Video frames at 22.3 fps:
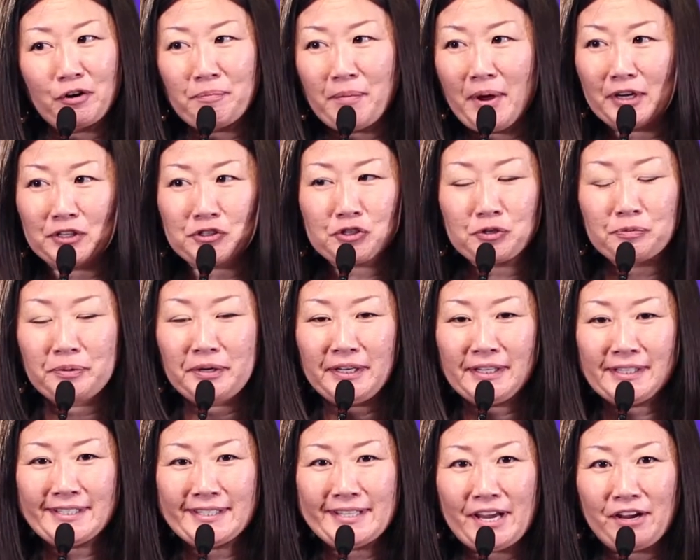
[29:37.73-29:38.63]

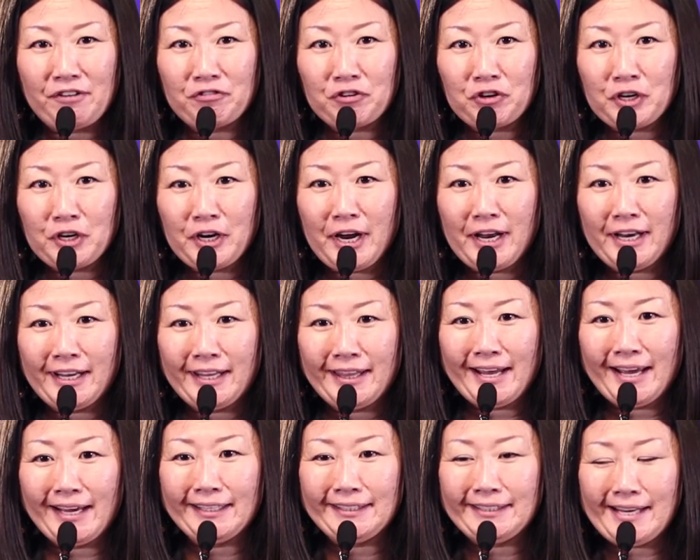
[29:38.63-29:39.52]
masterpiece they've created
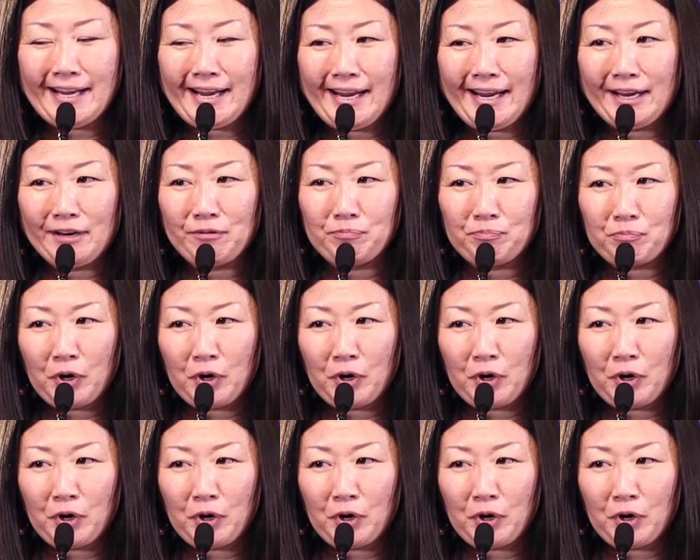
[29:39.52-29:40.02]
that day and